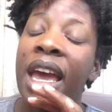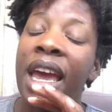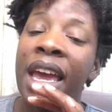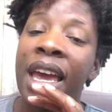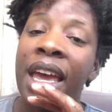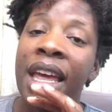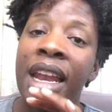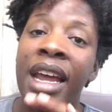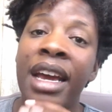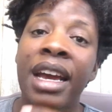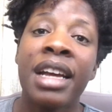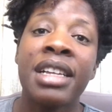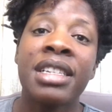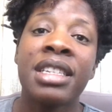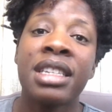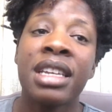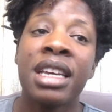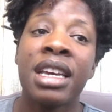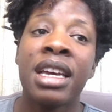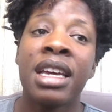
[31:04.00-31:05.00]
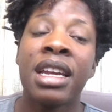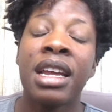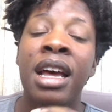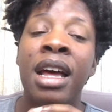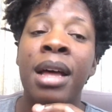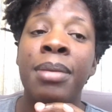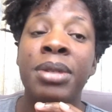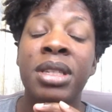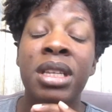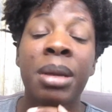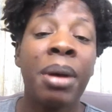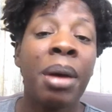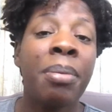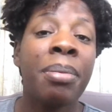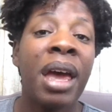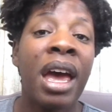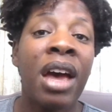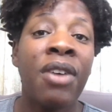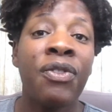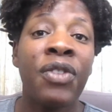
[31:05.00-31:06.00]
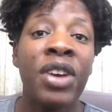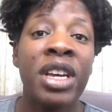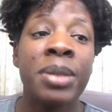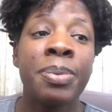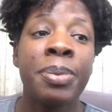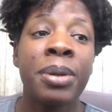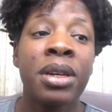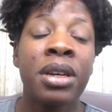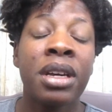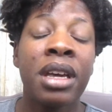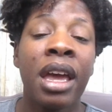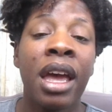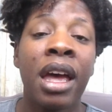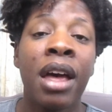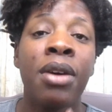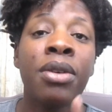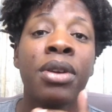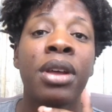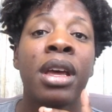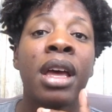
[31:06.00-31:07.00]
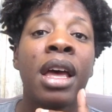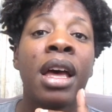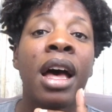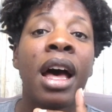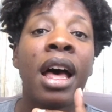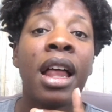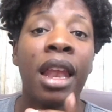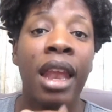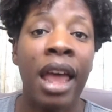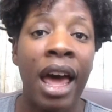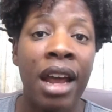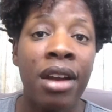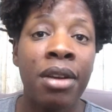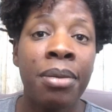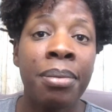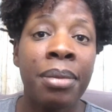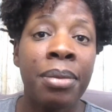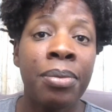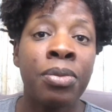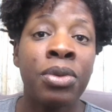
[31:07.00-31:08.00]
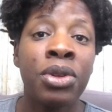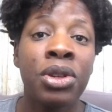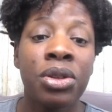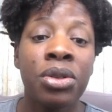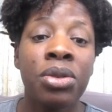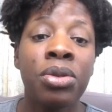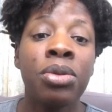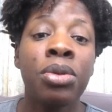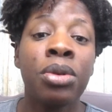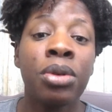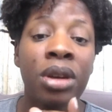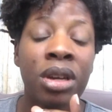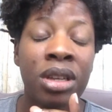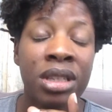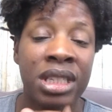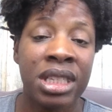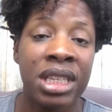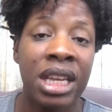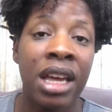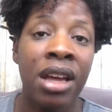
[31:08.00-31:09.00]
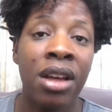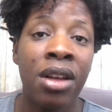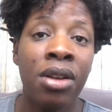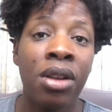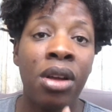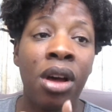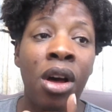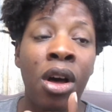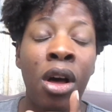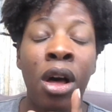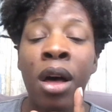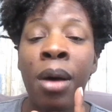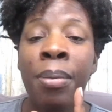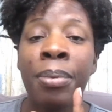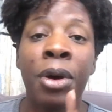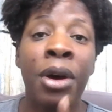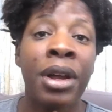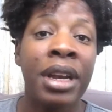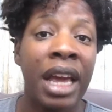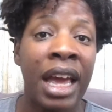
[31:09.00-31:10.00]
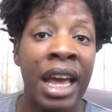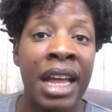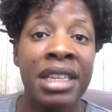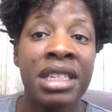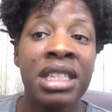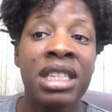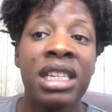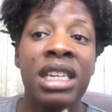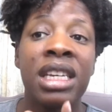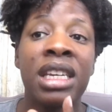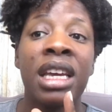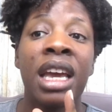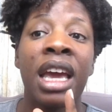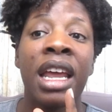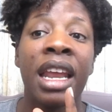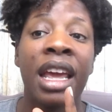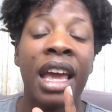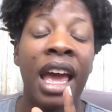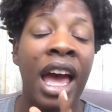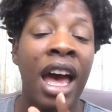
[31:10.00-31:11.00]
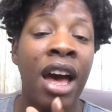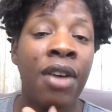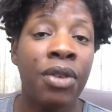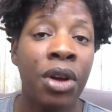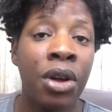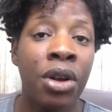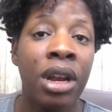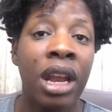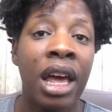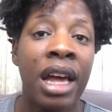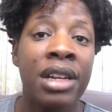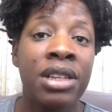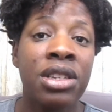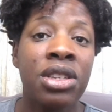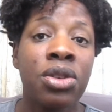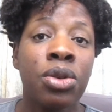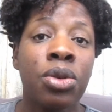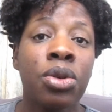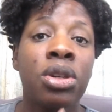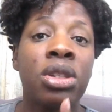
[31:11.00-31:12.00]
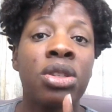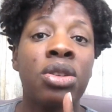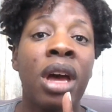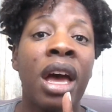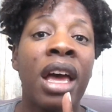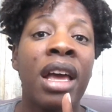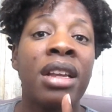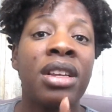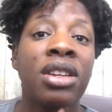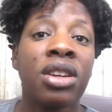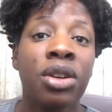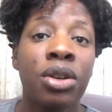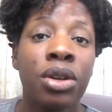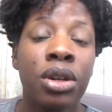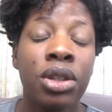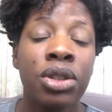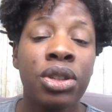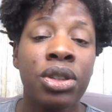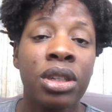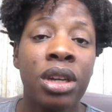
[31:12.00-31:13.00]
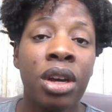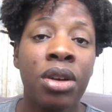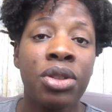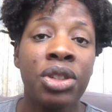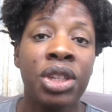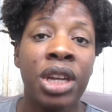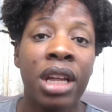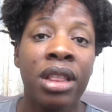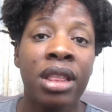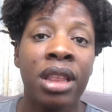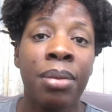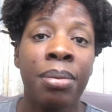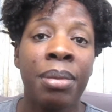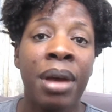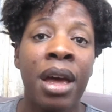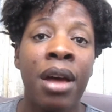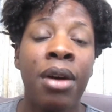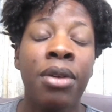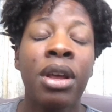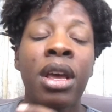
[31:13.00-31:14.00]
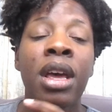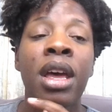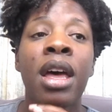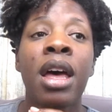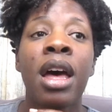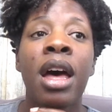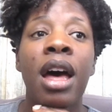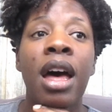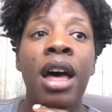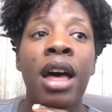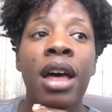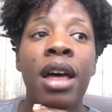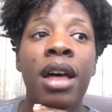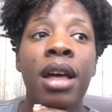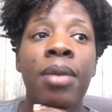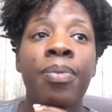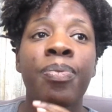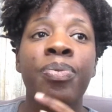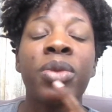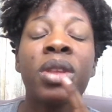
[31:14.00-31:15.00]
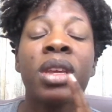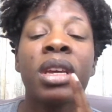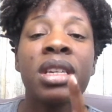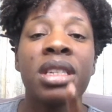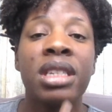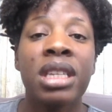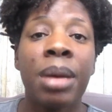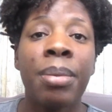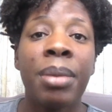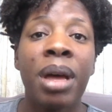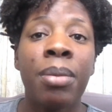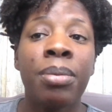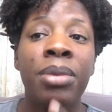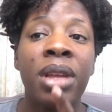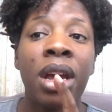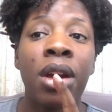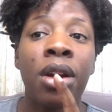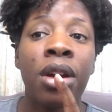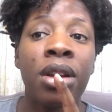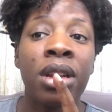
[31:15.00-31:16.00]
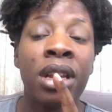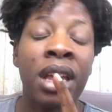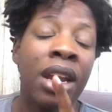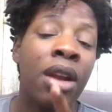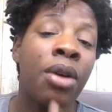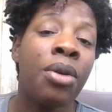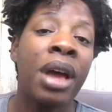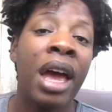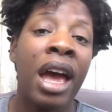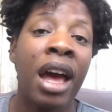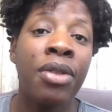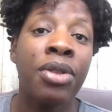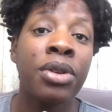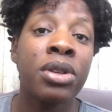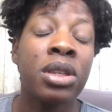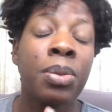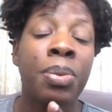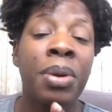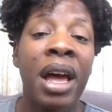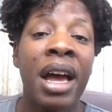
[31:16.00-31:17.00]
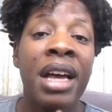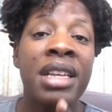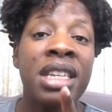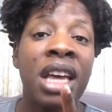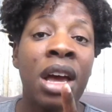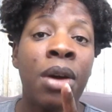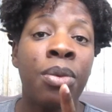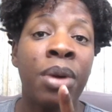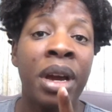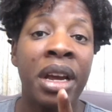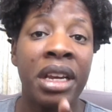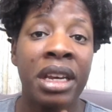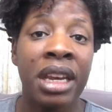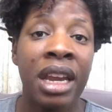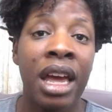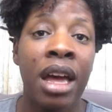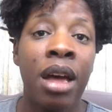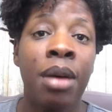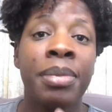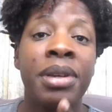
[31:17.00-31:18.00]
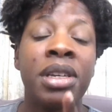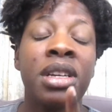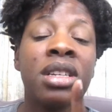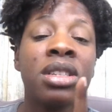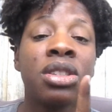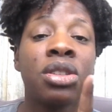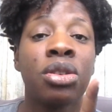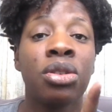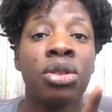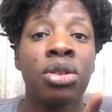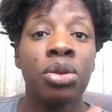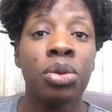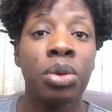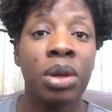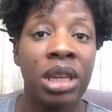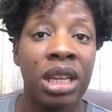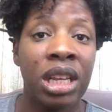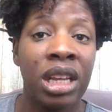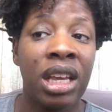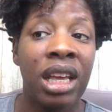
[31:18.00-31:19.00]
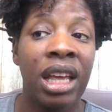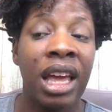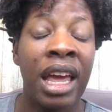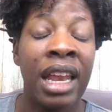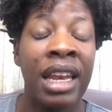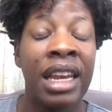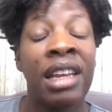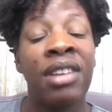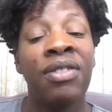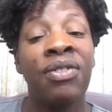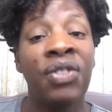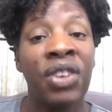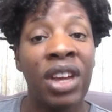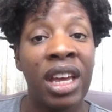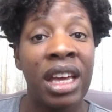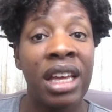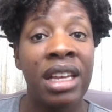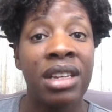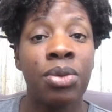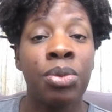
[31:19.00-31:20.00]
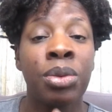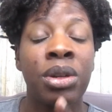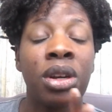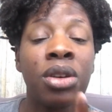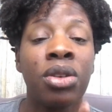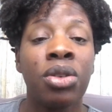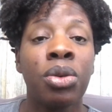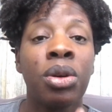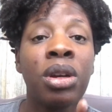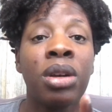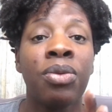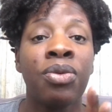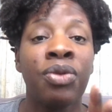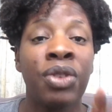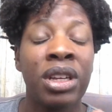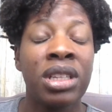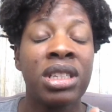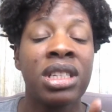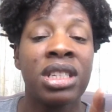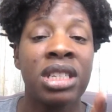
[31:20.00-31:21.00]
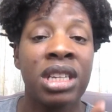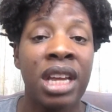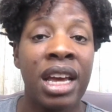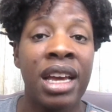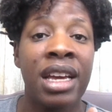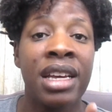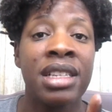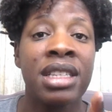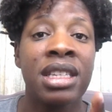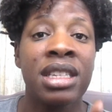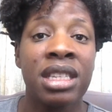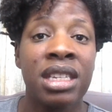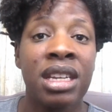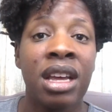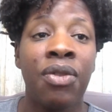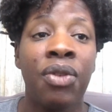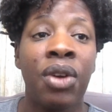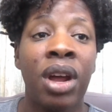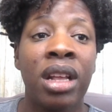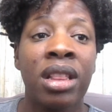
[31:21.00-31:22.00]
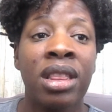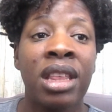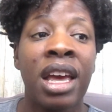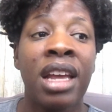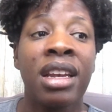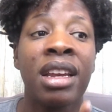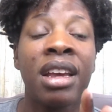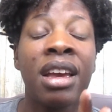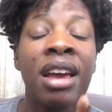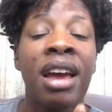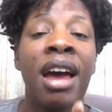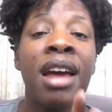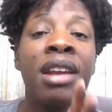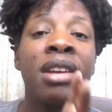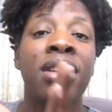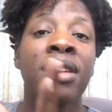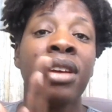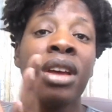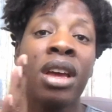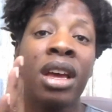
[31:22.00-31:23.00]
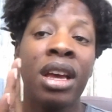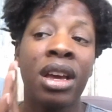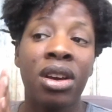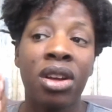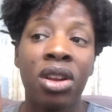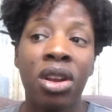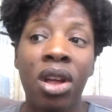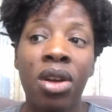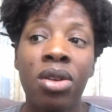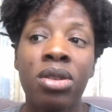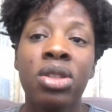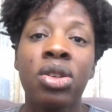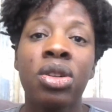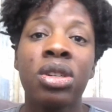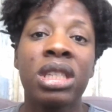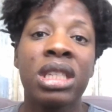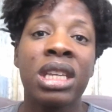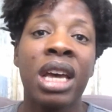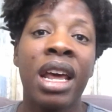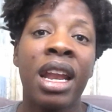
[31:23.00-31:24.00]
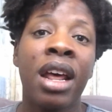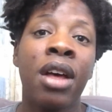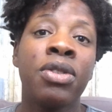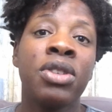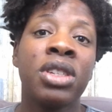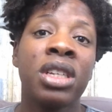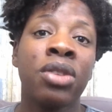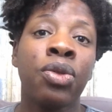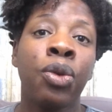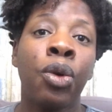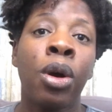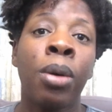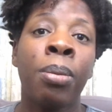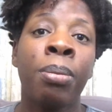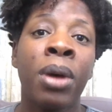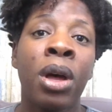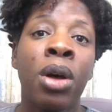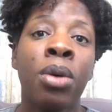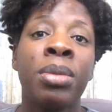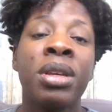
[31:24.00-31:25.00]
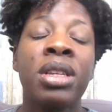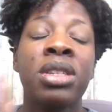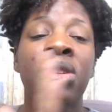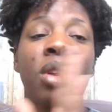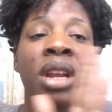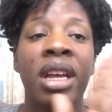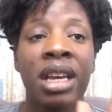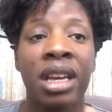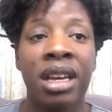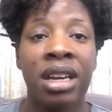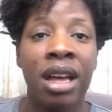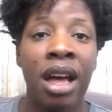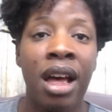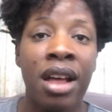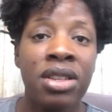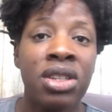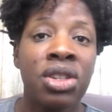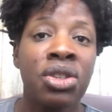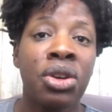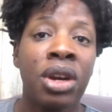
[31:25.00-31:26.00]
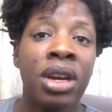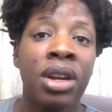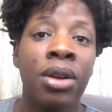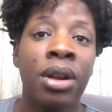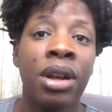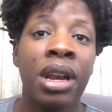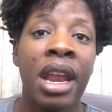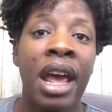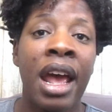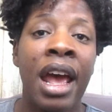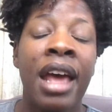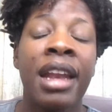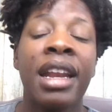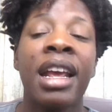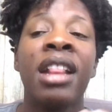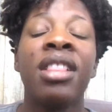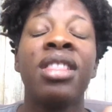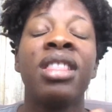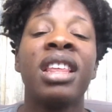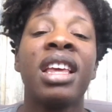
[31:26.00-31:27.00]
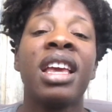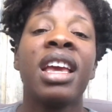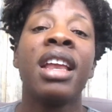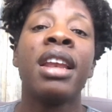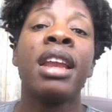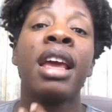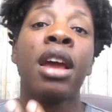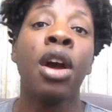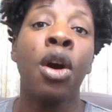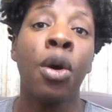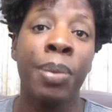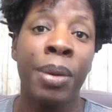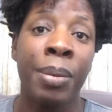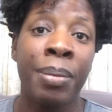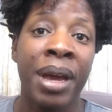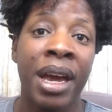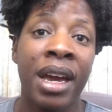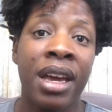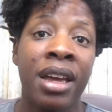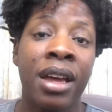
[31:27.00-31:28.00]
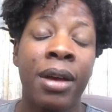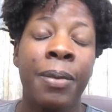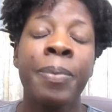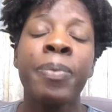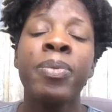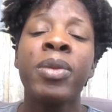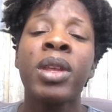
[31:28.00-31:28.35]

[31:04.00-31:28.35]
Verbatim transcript: And like I said, um, some of them have Facebook account. A lot of them do sell um, on Etsy, and they have online stores. So I encourage you to go check them out. Um, some of them, they're, they don't have their supplies out right now because they're doing an event. When they're doing vintage days and stuff like that, they kind of close their site off just for a moment so they can concentrate on that, and then they open back up.